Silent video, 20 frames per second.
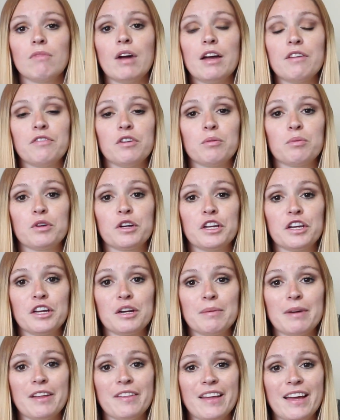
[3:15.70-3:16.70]
I feel pretty
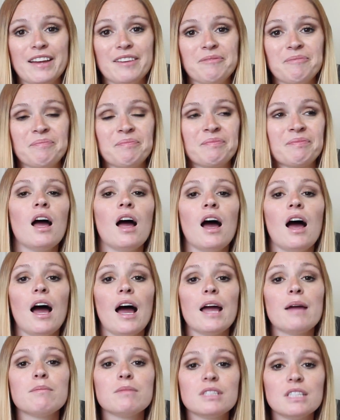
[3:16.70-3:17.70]
good about that.
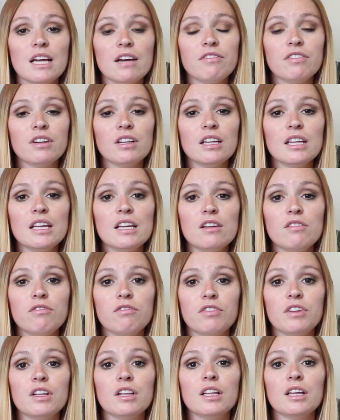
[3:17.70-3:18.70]
I'm definitely
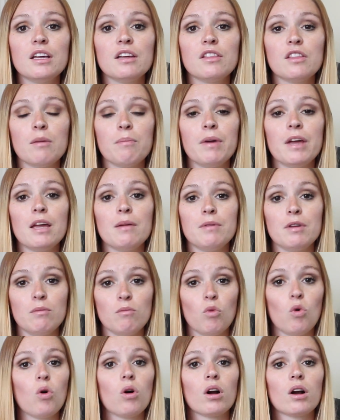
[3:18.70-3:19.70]
feeling the baby
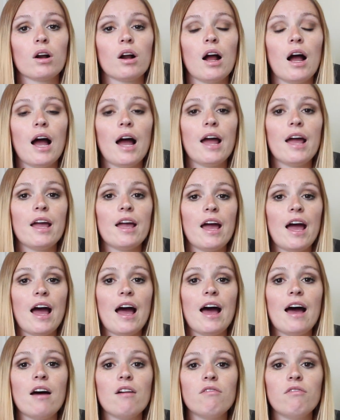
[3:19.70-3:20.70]
more. I
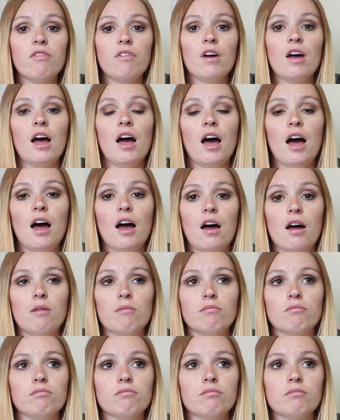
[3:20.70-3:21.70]
have
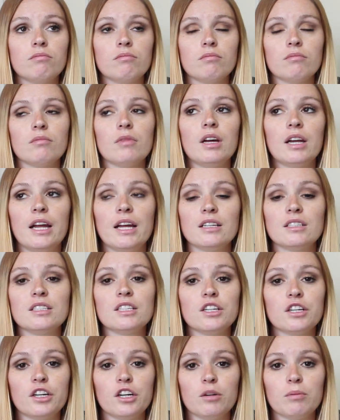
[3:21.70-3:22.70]
um, an
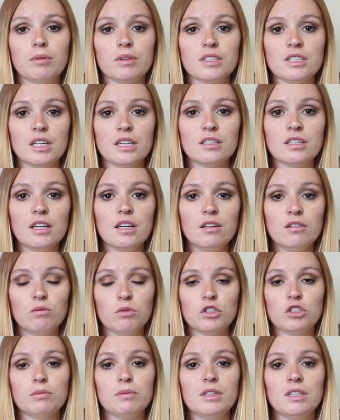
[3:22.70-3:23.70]
anterior placenta,
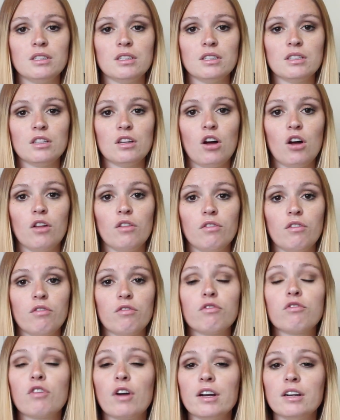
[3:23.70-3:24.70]
which means it's on the
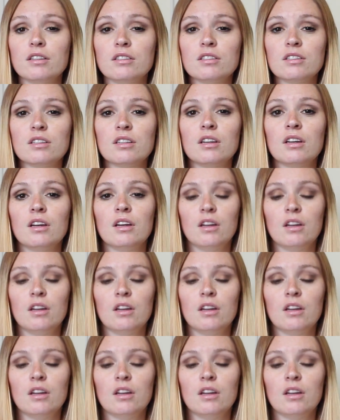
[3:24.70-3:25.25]
front